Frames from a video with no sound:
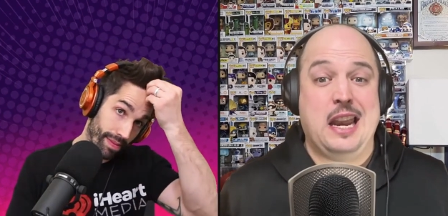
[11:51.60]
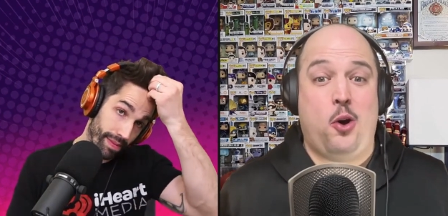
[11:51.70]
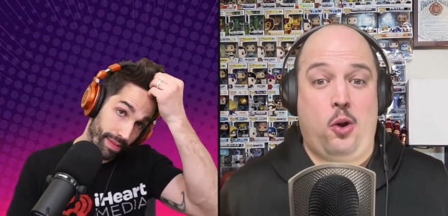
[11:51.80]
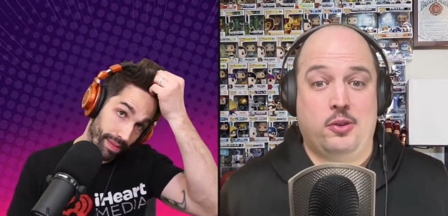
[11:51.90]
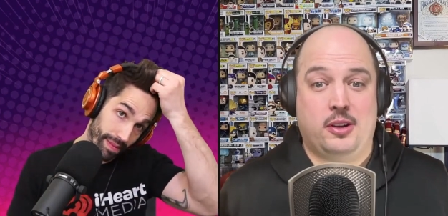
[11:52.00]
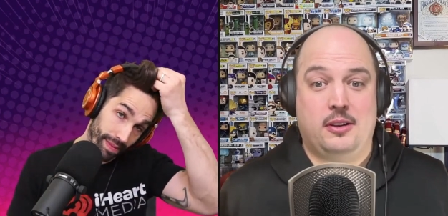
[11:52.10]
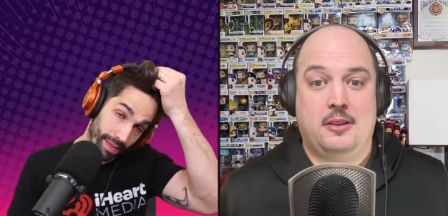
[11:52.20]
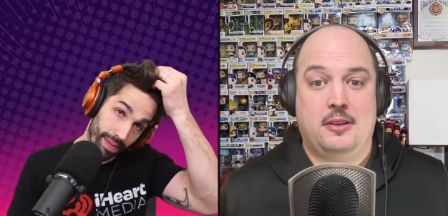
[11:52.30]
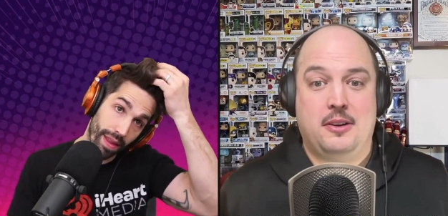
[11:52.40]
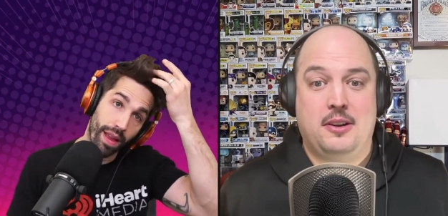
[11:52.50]
Speaker 1: older.
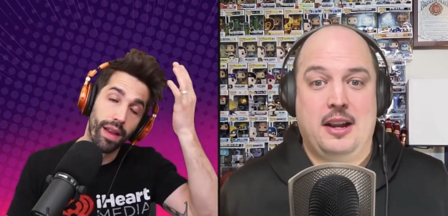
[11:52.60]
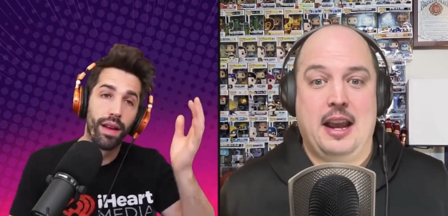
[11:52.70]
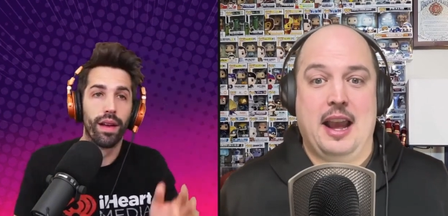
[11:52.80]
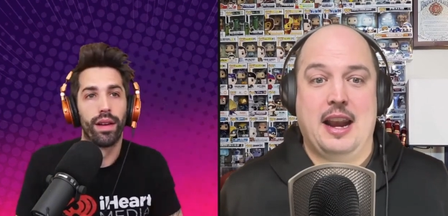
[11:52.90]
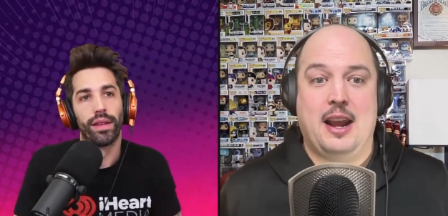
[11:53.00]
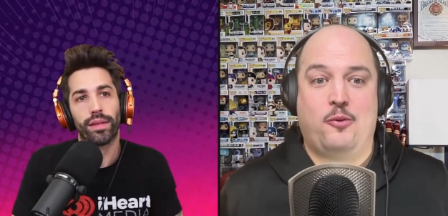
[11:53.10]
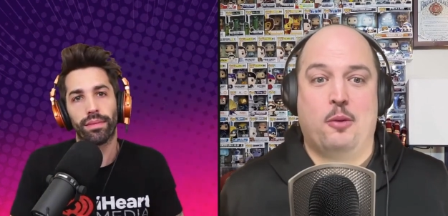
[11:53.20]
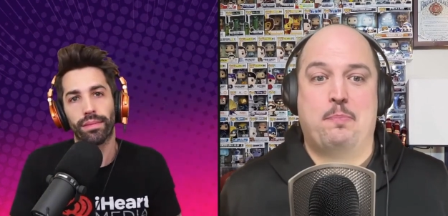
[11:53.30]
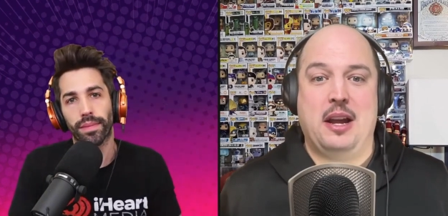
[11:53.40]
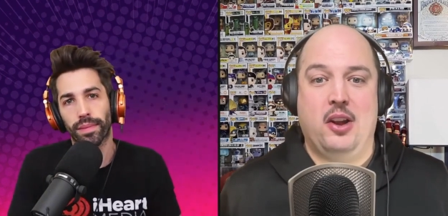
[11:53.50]
And if you're
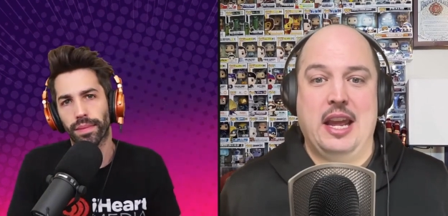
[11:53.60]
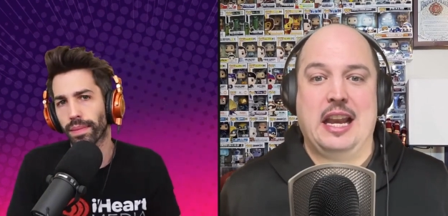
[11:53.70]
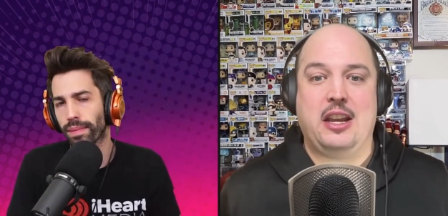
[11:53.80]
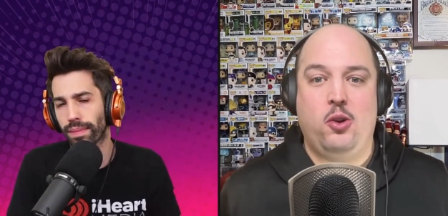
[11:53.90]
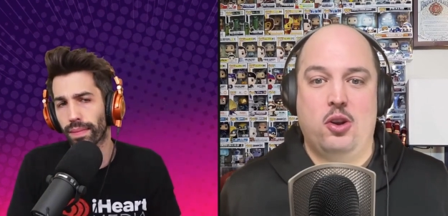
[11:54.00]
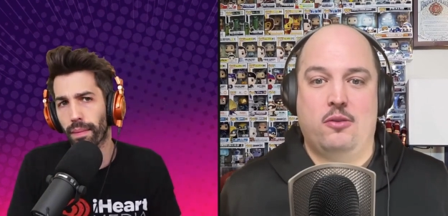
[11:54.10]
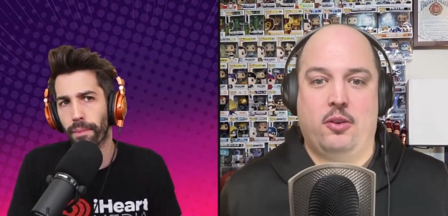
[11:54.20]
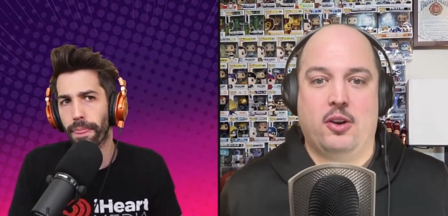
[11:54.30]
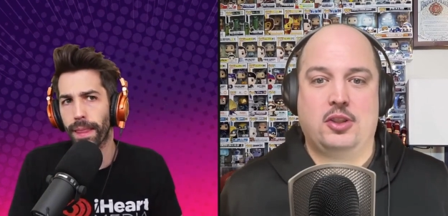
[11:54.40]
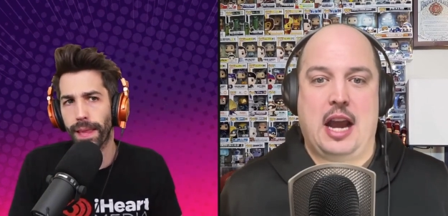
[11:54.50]
building a
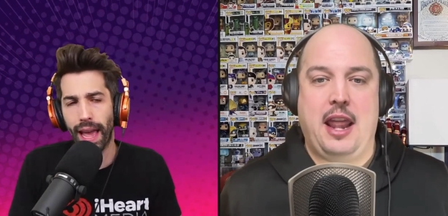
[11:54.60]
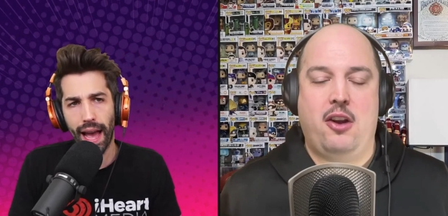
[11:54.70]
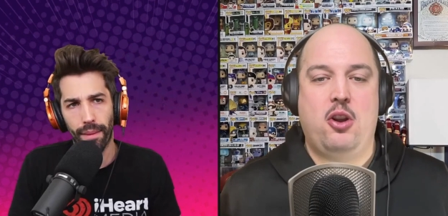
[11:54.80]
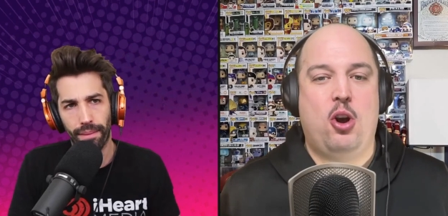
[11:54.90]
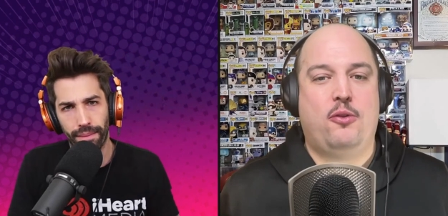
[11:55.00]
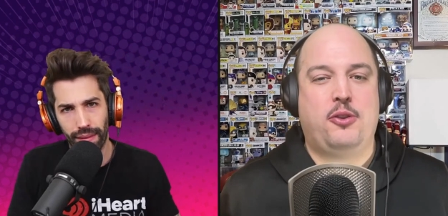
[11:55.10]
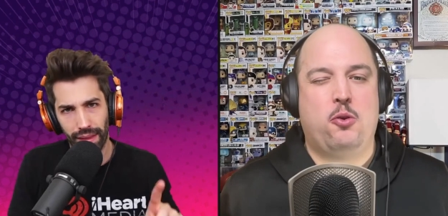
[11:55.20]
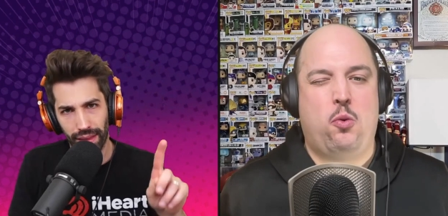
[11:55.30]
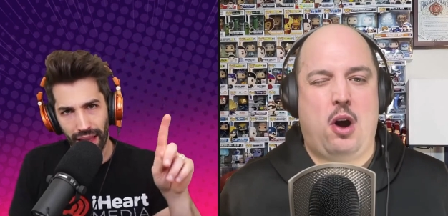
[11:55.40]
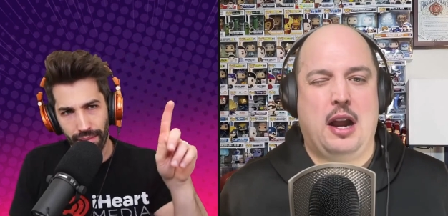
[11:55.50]
universe, I yeah. don't know if you
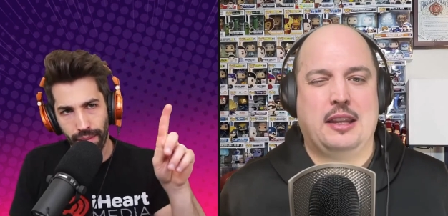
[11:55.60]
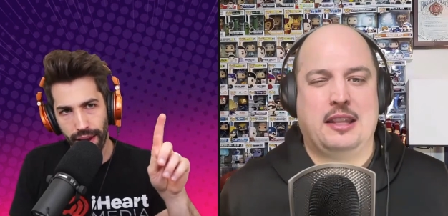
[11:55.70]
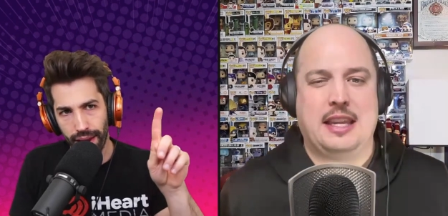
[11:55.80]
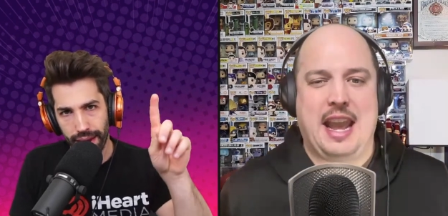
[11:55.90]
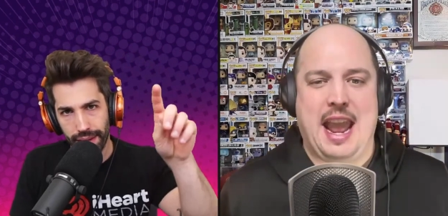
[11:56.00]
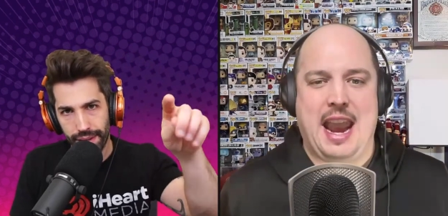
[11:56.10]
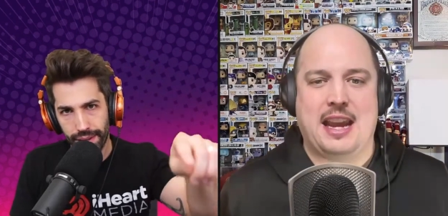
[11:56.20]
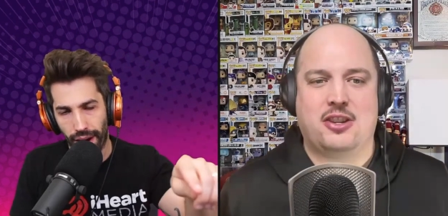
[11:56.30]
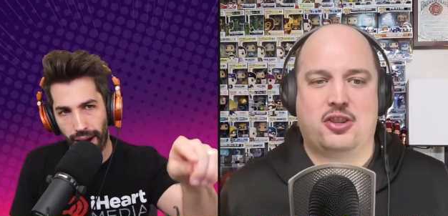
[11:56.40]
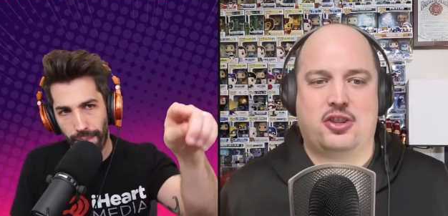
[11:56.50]
want the age
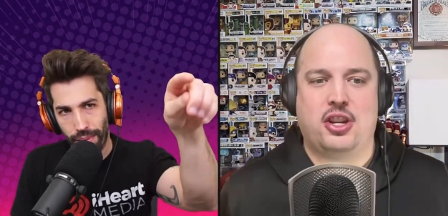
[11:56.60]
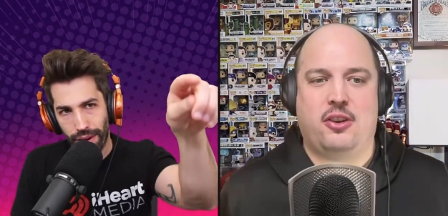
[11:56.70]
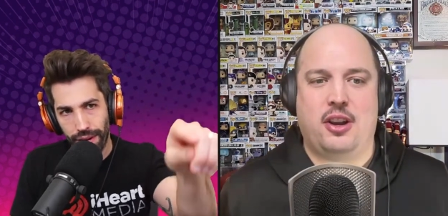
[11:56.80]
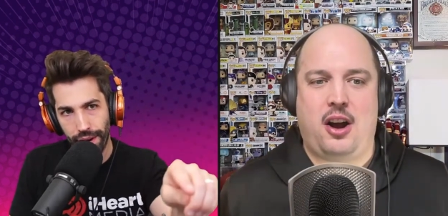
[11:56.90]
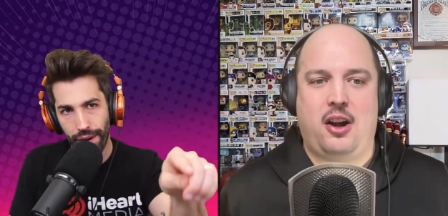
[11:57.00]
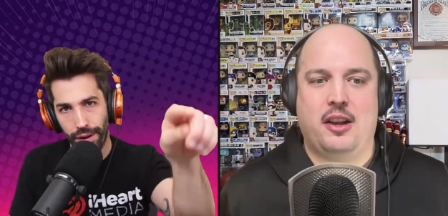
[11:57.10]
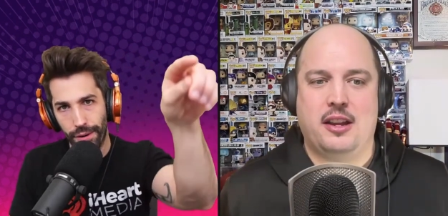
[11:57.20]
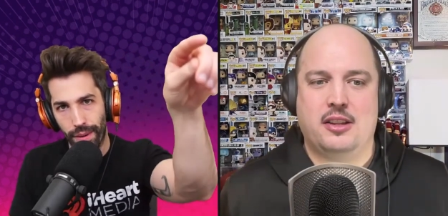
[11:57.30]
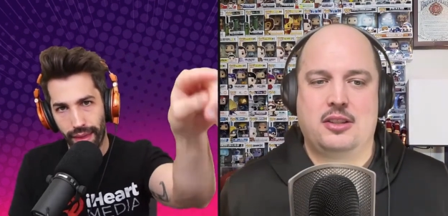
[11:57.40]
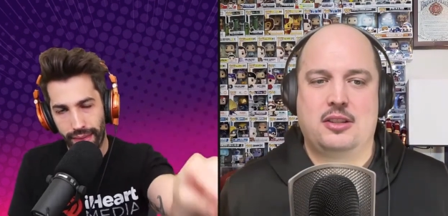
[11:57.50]

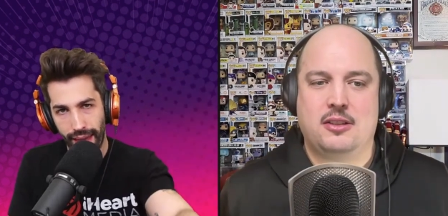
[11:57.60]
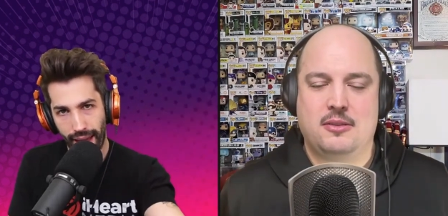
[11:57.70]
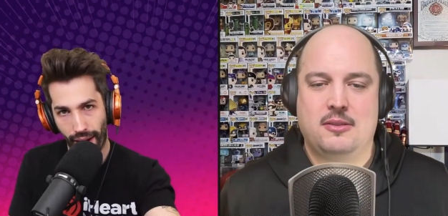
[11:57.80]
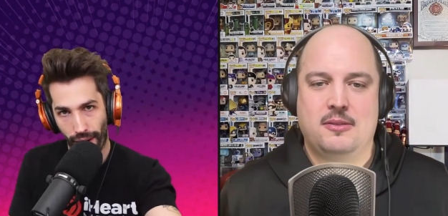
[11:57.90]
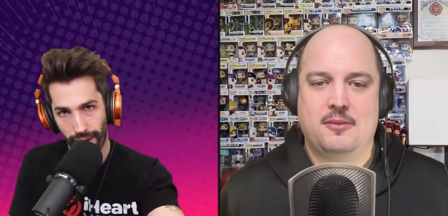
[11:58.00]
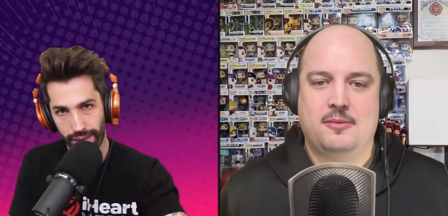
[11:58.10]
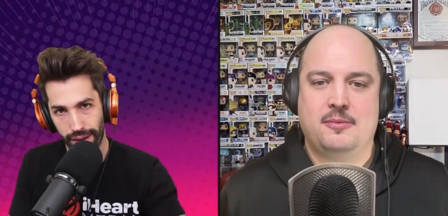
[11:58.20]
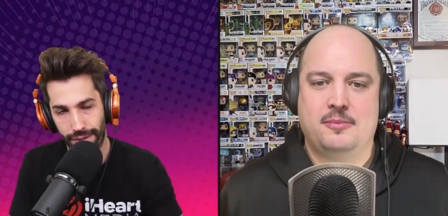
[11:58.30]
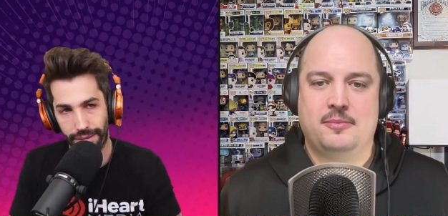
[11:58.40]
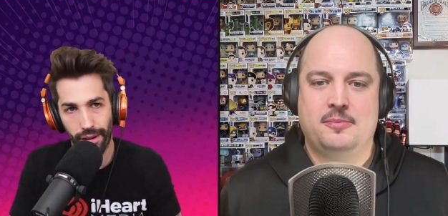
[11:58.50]
Gyllenhaal.
Speaker 2: There,
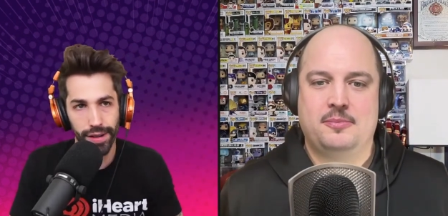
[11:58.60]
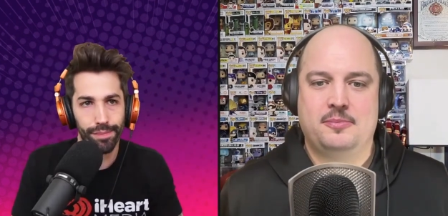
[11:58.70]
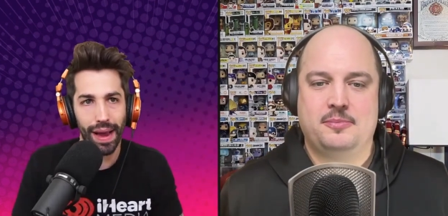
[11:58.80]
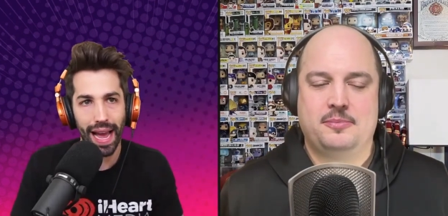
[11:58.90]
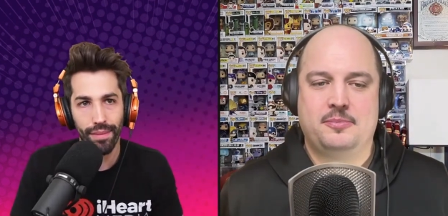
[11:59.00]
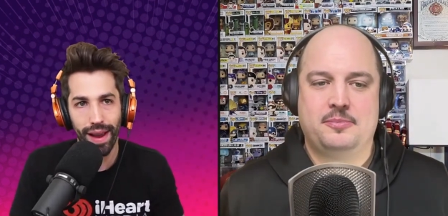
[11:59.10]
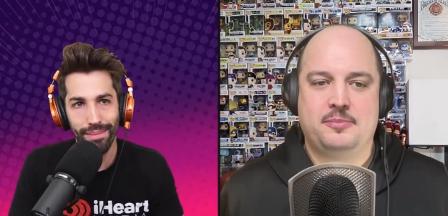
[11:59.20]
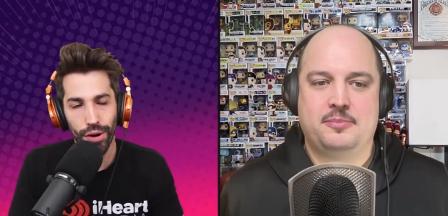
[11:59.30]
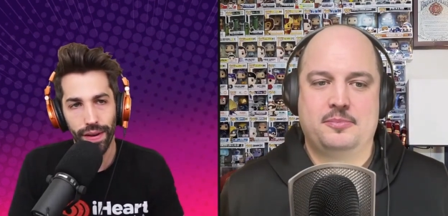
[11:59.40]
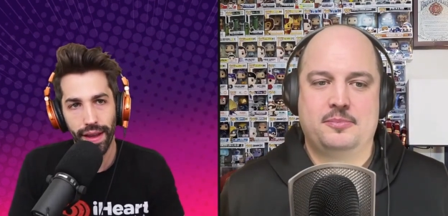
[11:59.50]
the first Batman
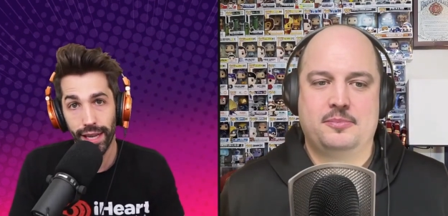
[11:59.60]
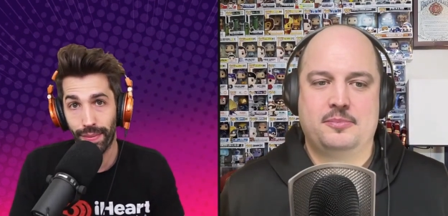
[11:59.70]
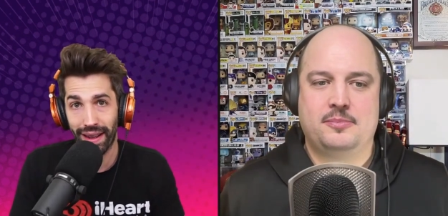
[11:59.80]
movie that has been